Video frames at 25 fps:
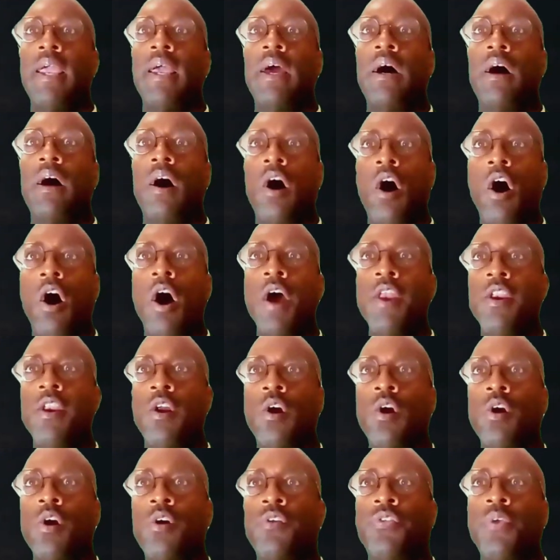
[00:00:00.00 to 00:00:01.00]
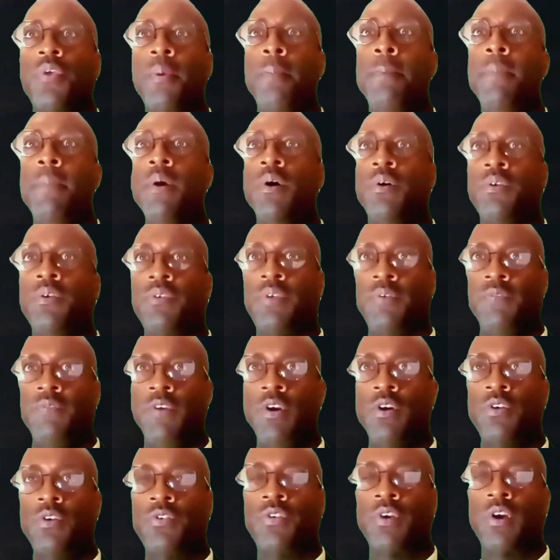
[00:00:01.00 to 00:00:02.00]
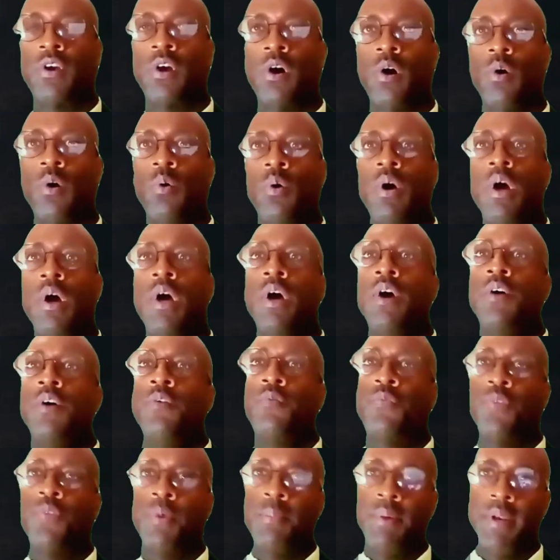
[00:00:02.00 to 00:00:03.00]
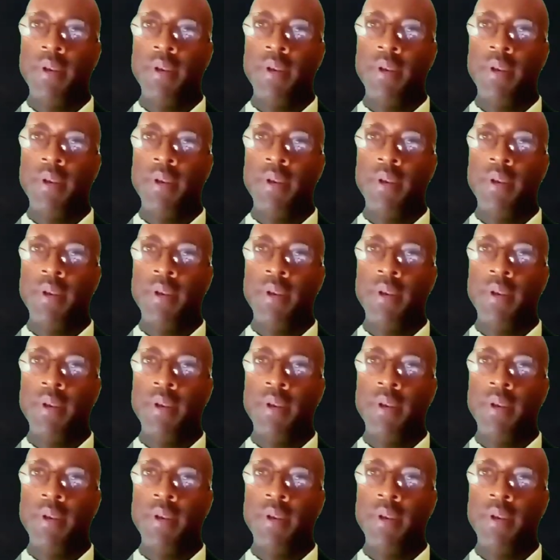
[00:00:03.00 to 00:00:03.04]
on Earth millions of years ago from